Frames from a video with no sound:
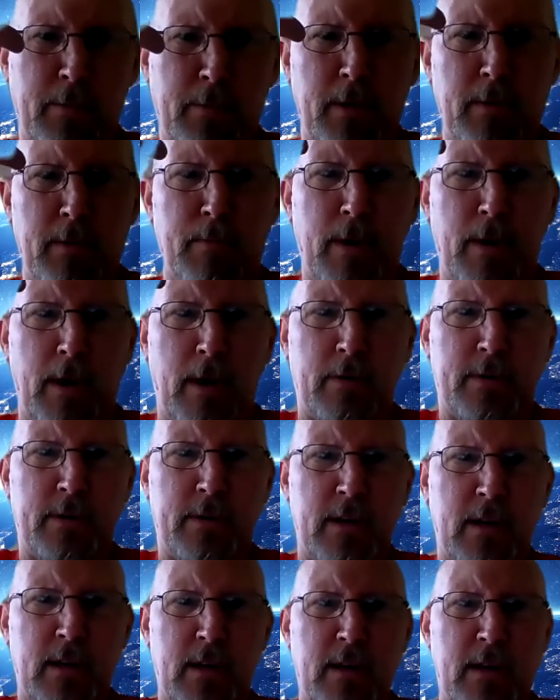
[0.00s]
maybe about
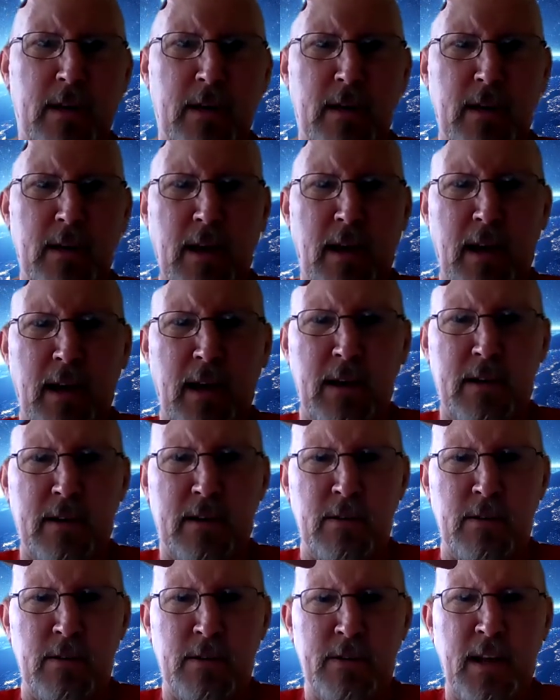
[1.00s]
uh, eight
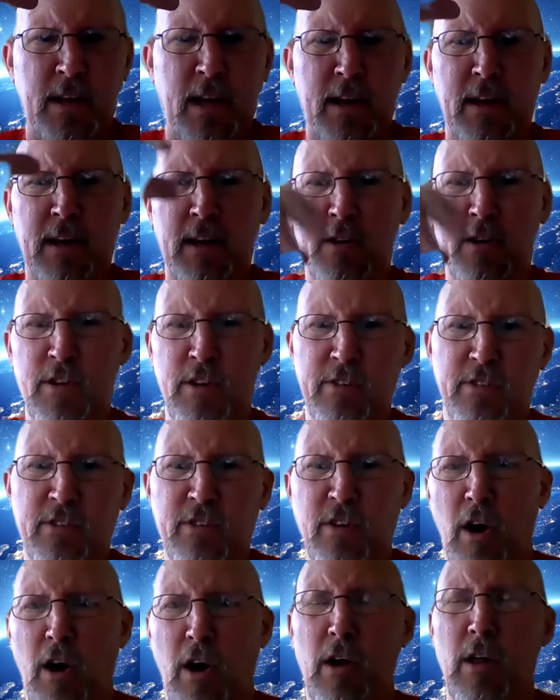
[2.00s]
or 10
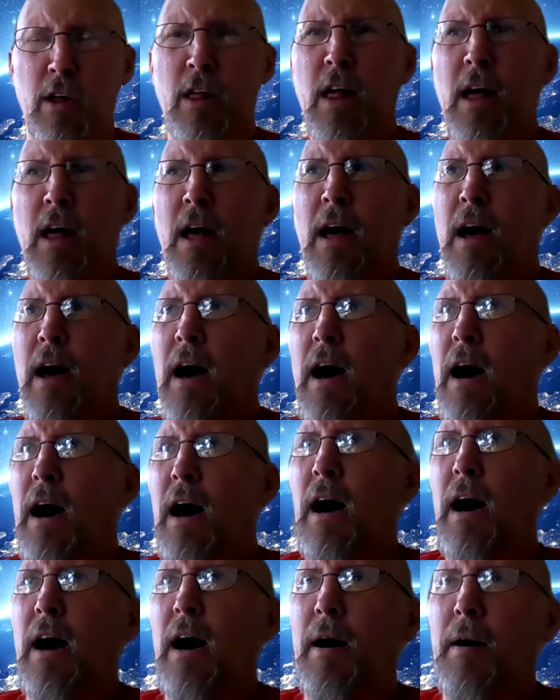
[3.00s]
inches tall,
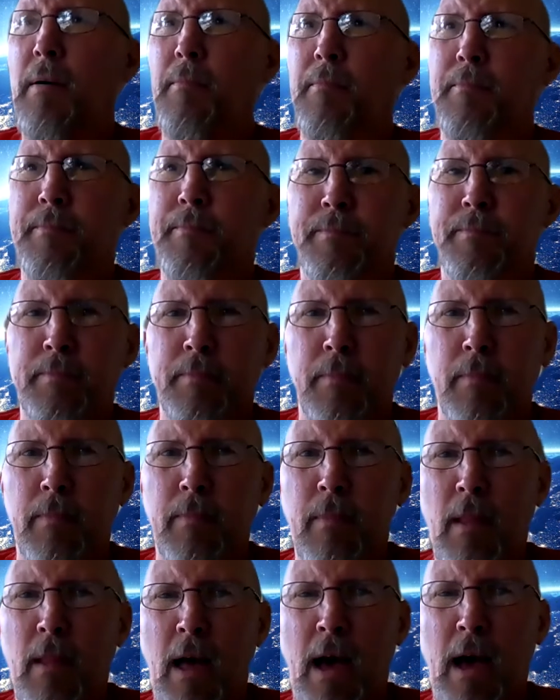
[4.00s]
um,
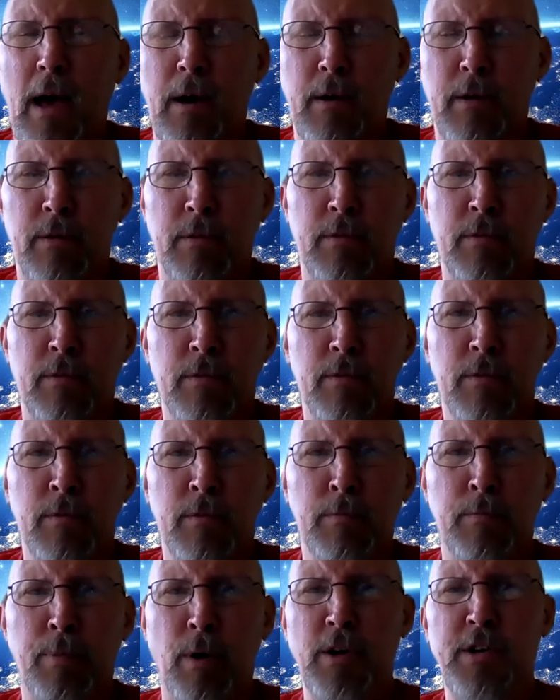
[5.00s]
I
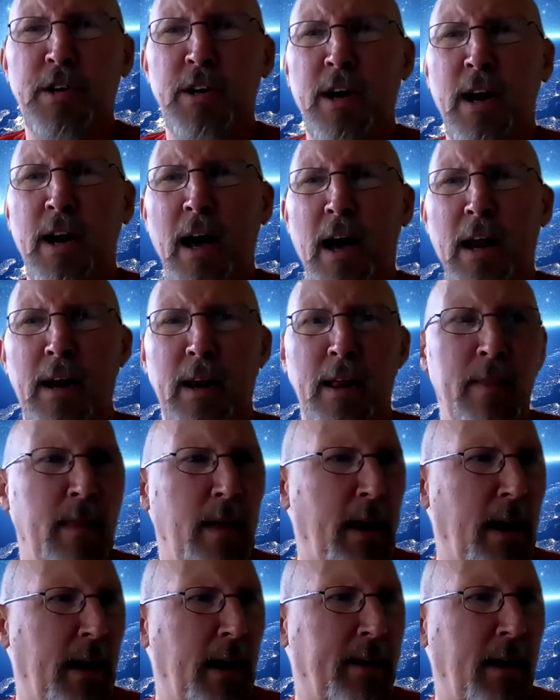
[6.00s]
brush it on and
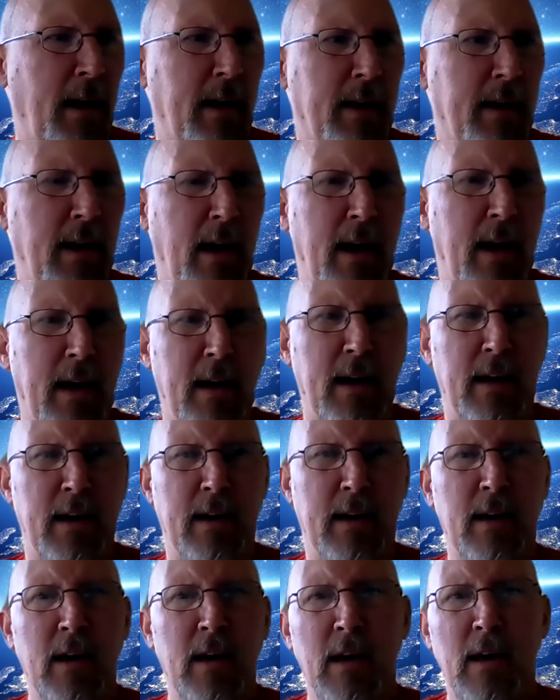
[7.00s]
then I take
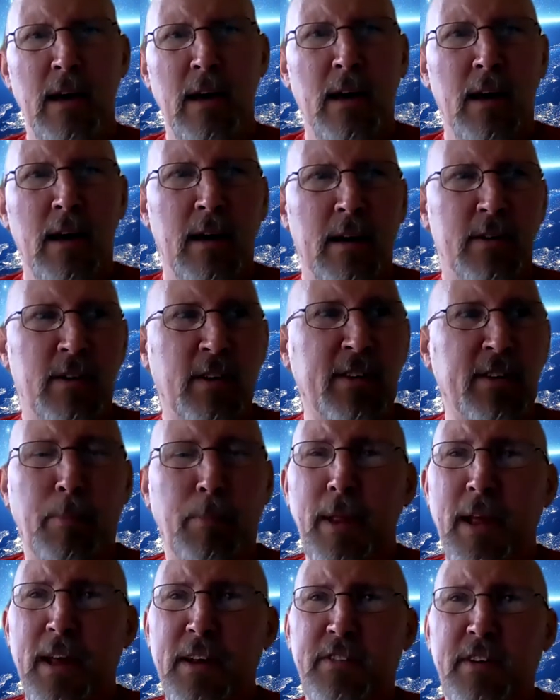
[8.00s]
a, just
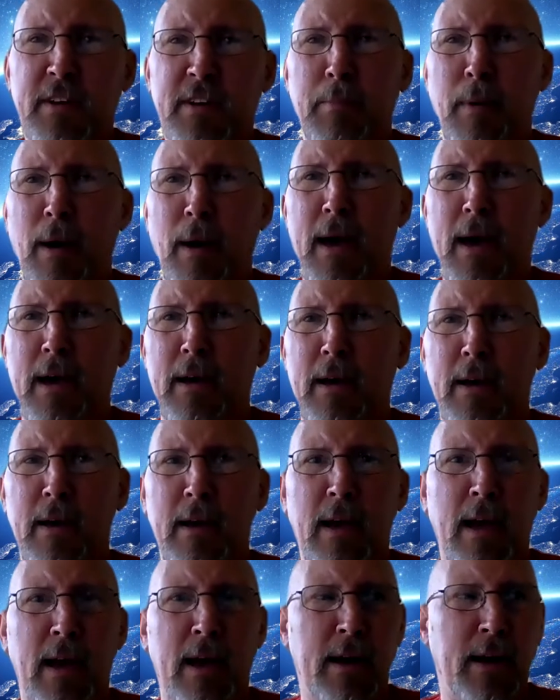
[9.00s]
a plastic bag.
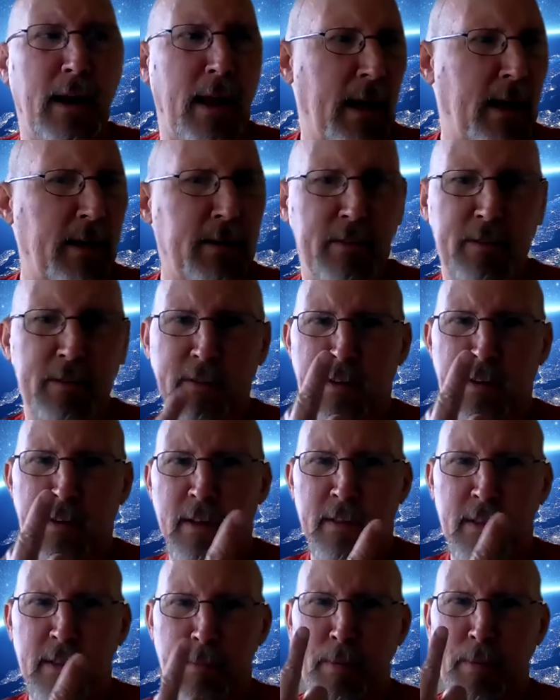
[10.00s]
And as
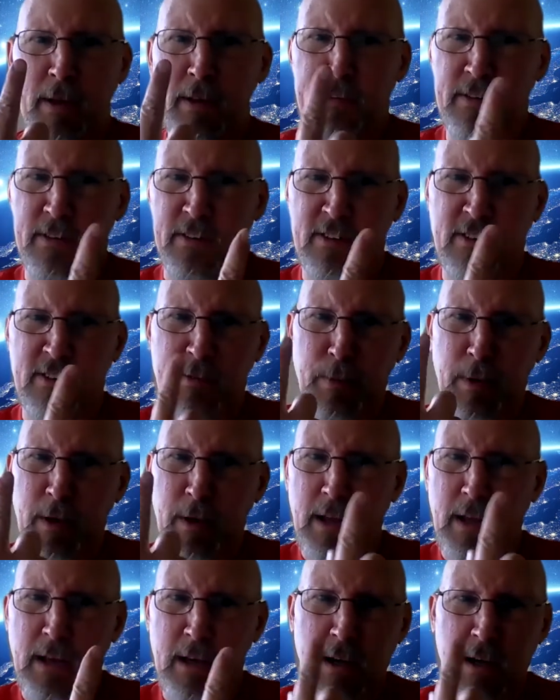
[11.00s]
the piece is
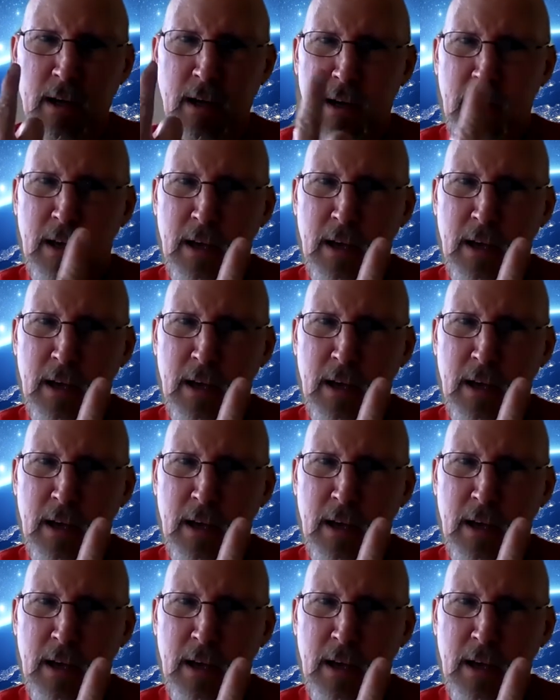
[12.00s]
spinning